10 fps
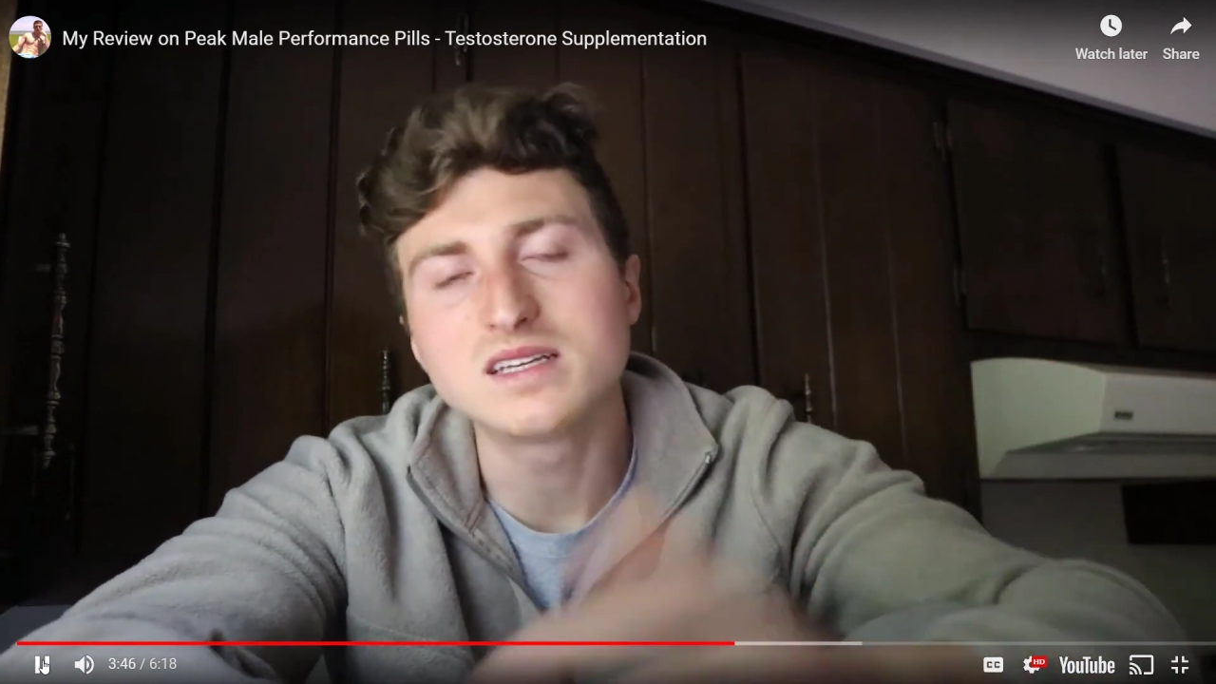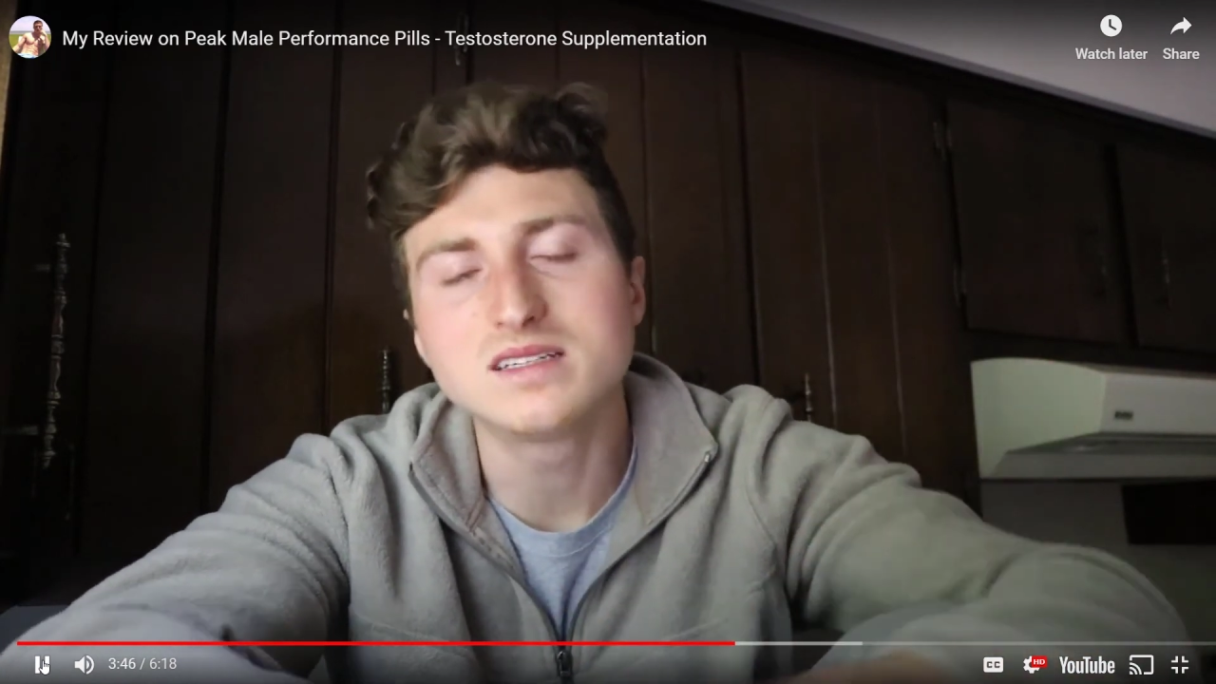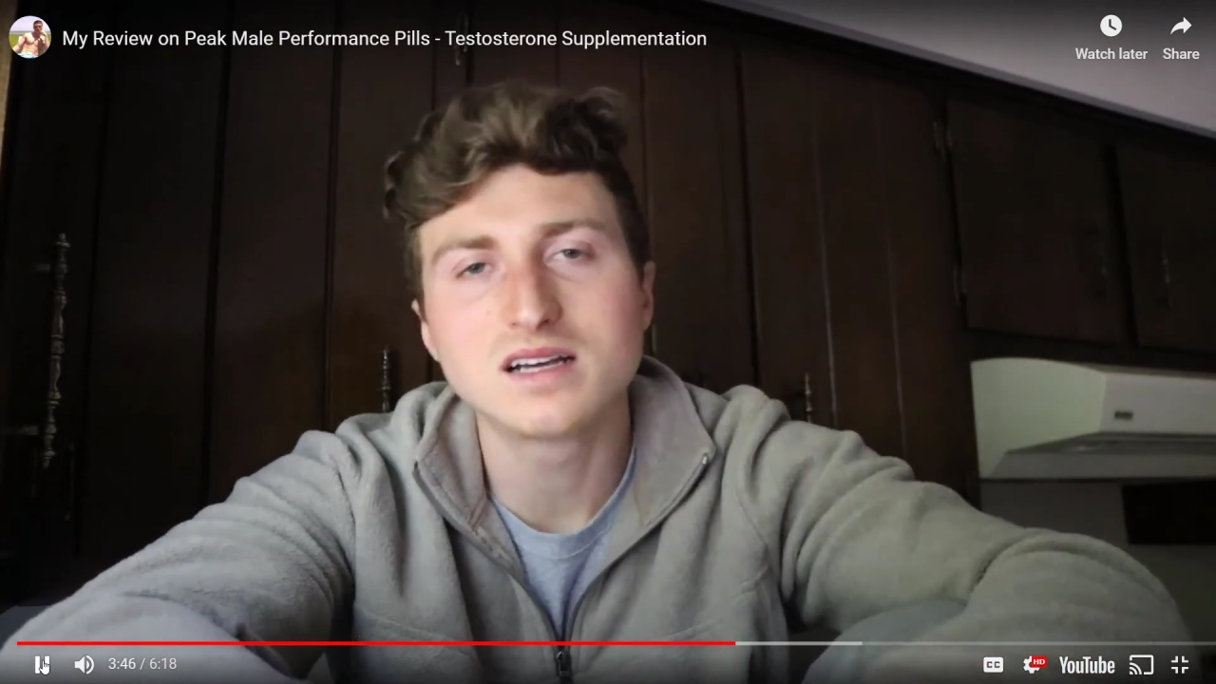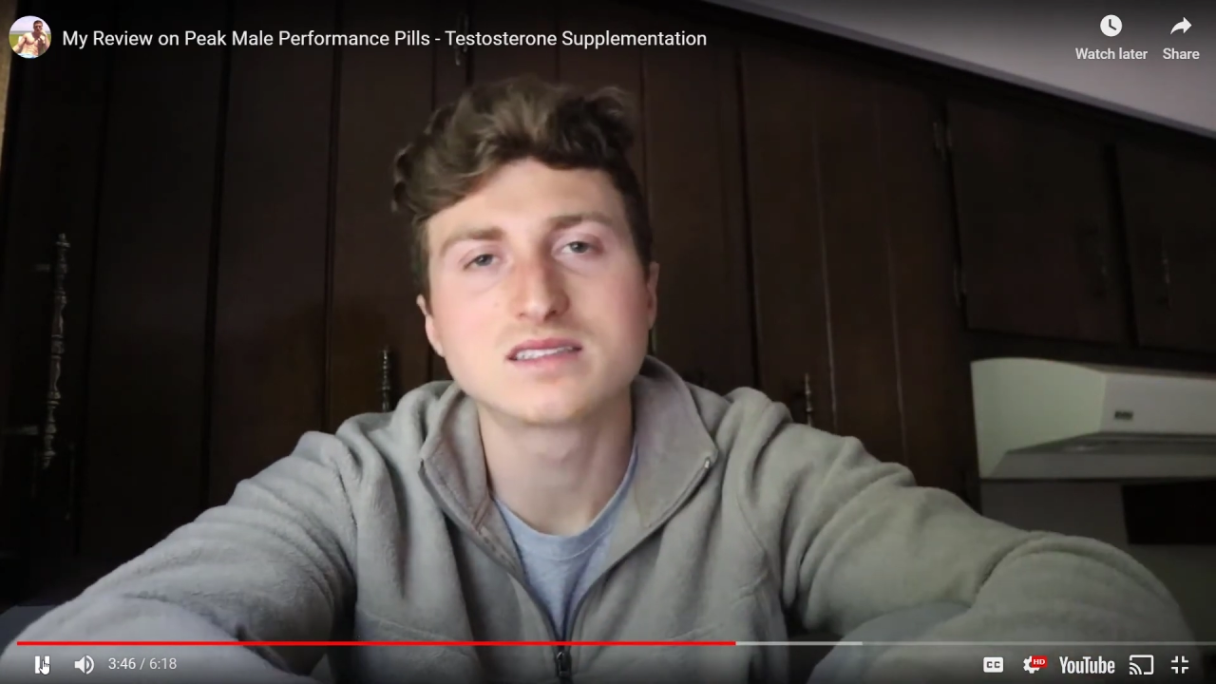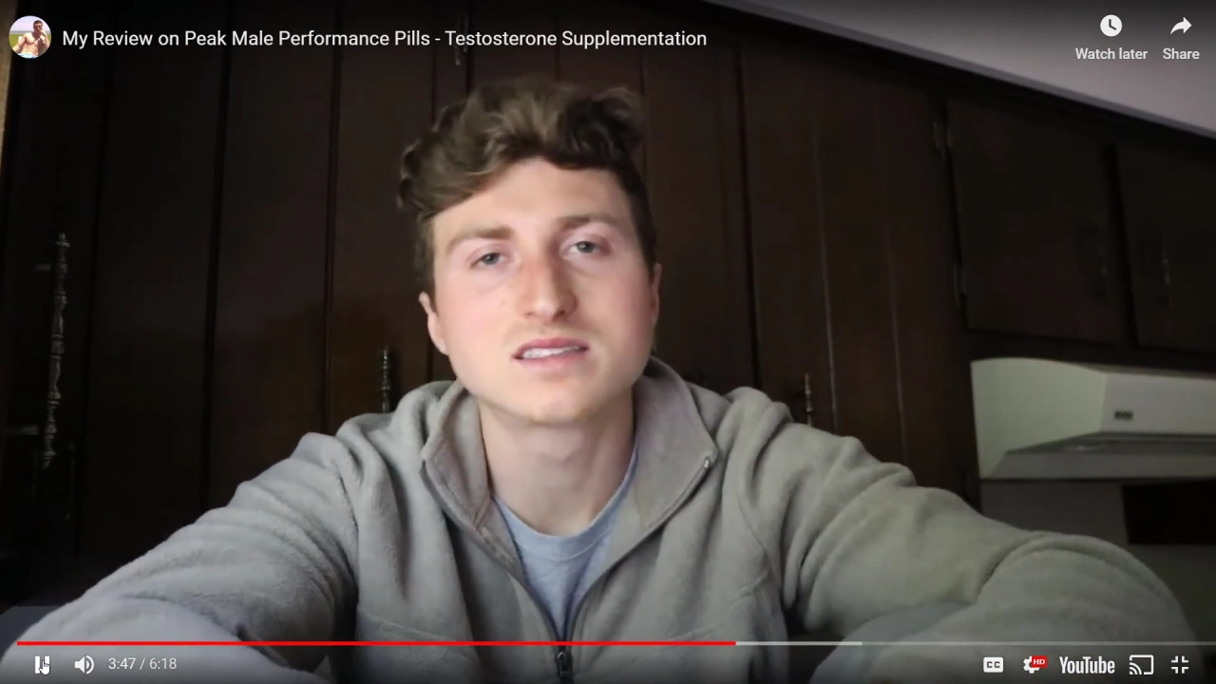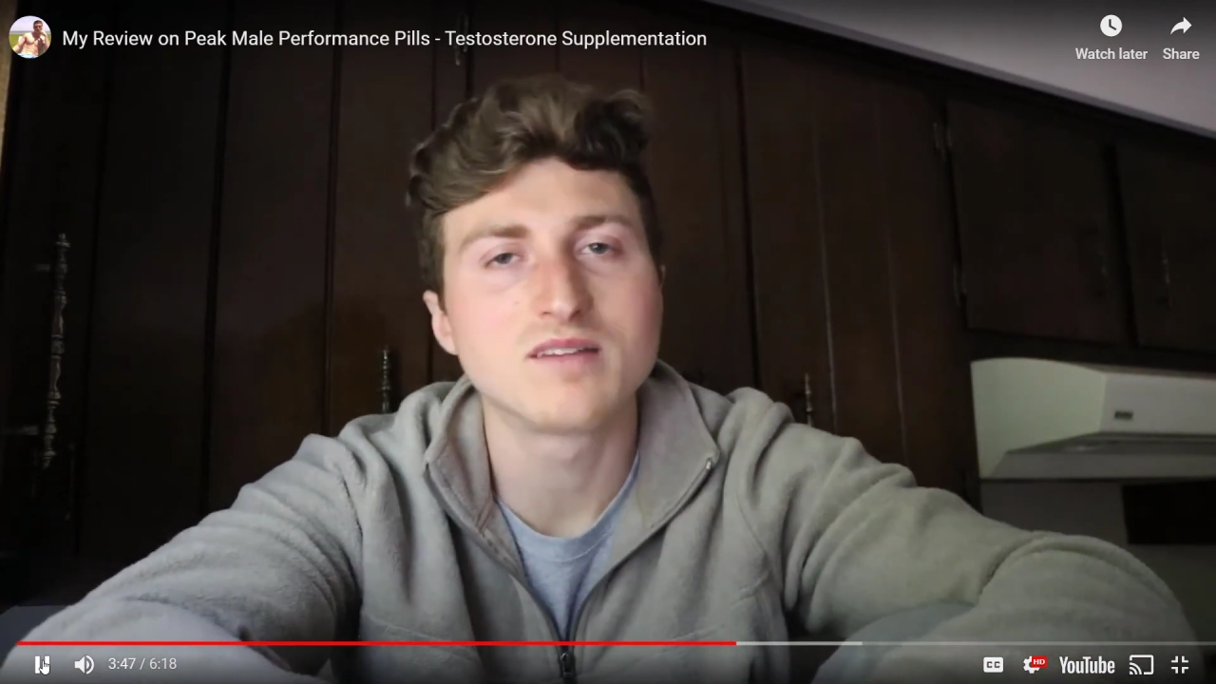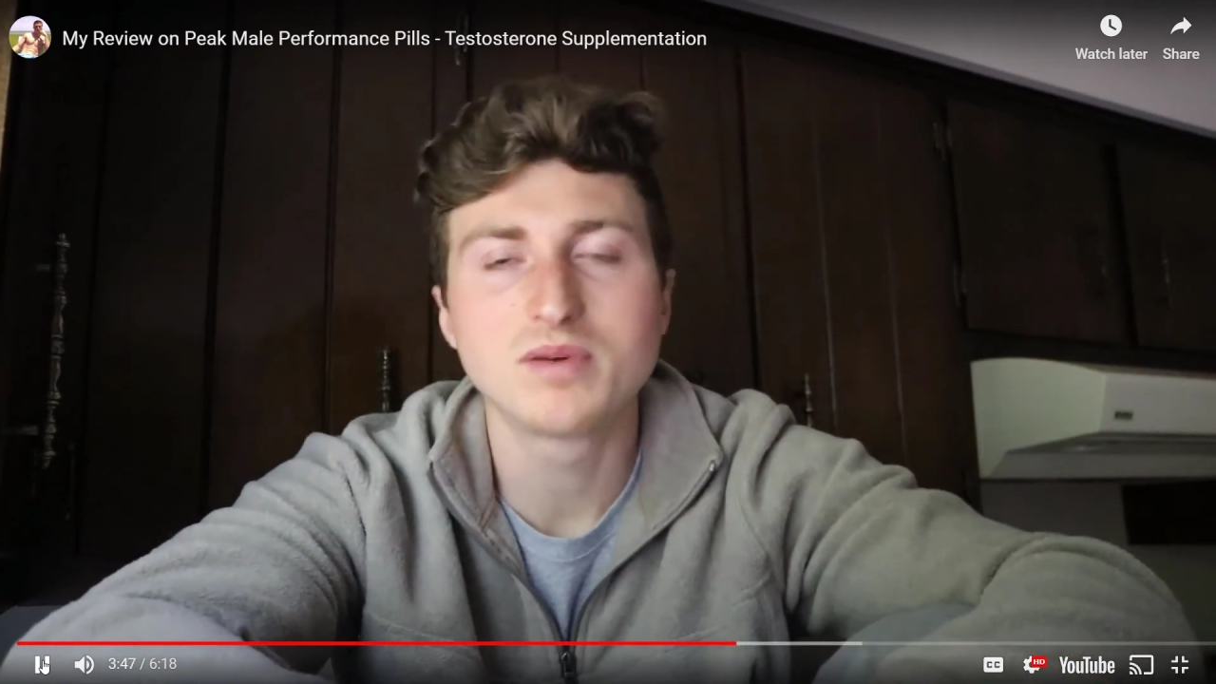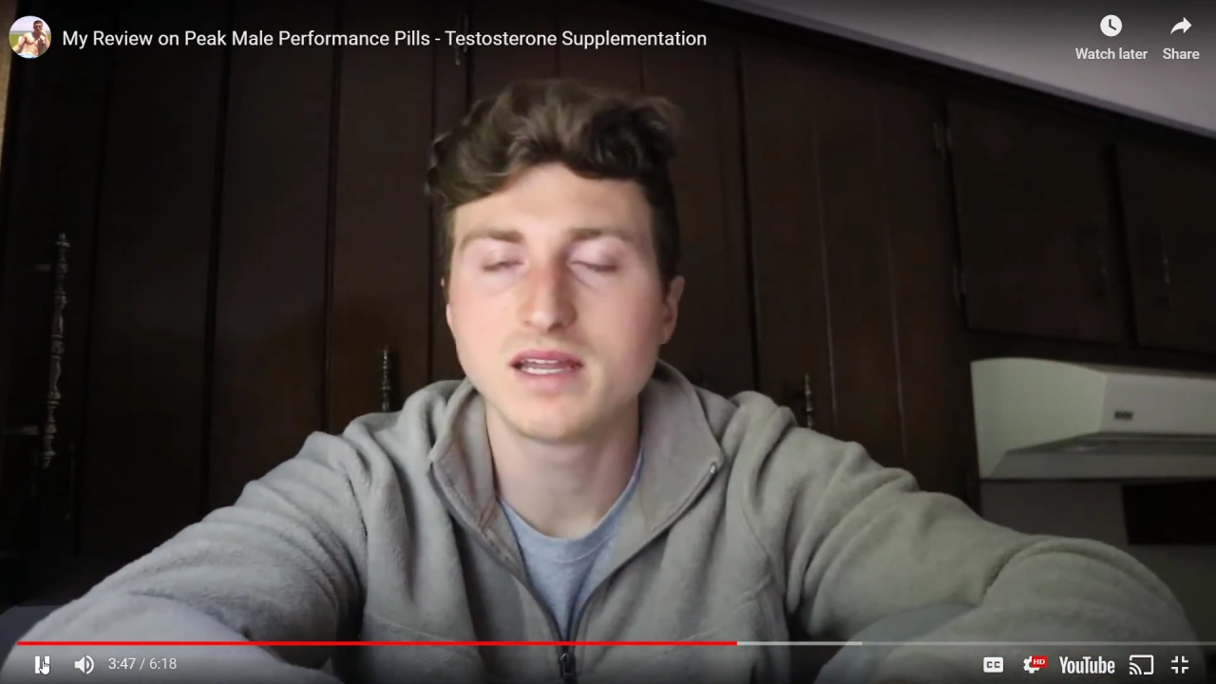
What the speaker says: and does stuff,